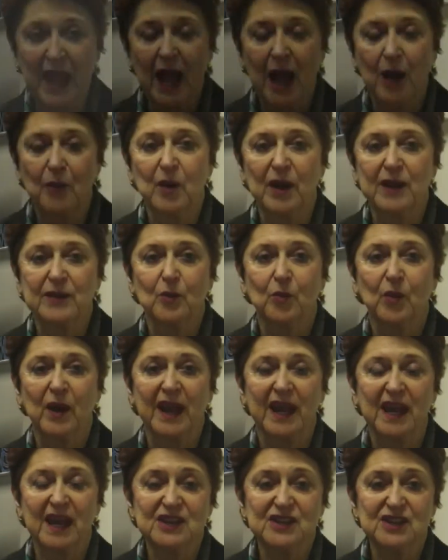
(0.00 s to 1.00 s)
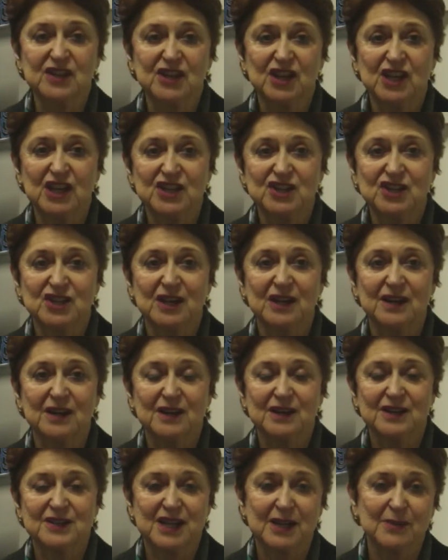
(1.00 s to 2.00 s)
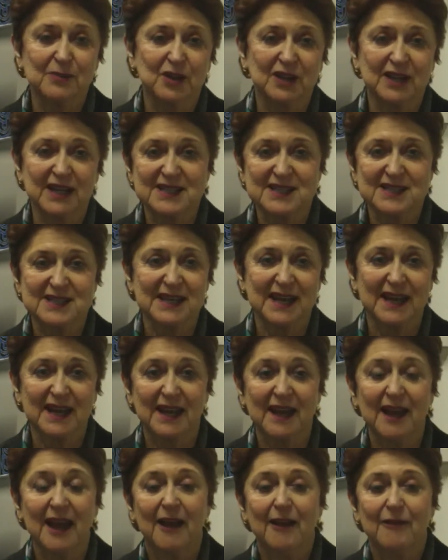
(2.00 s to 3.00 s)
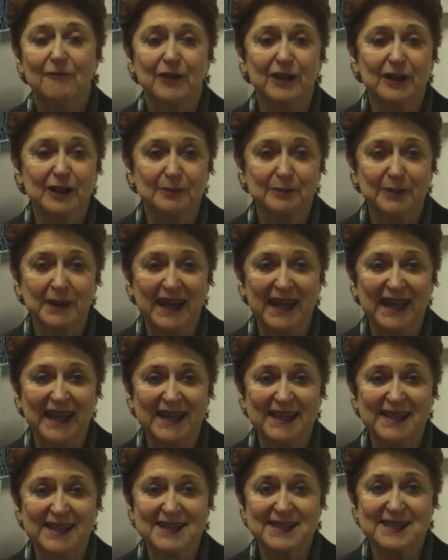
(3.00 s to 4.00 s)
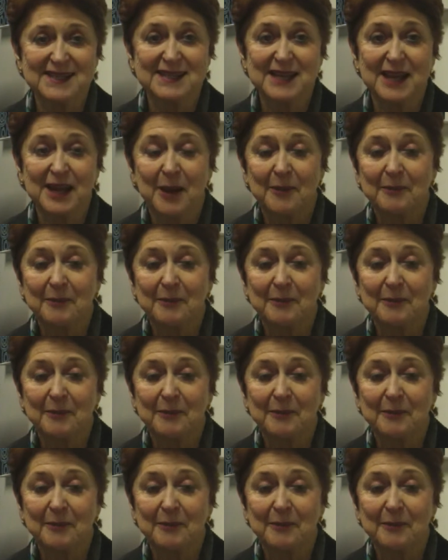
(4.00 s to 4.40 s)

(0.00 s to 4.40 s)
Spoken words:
And whether we're Indonesia, Timor-Leste, Philippines,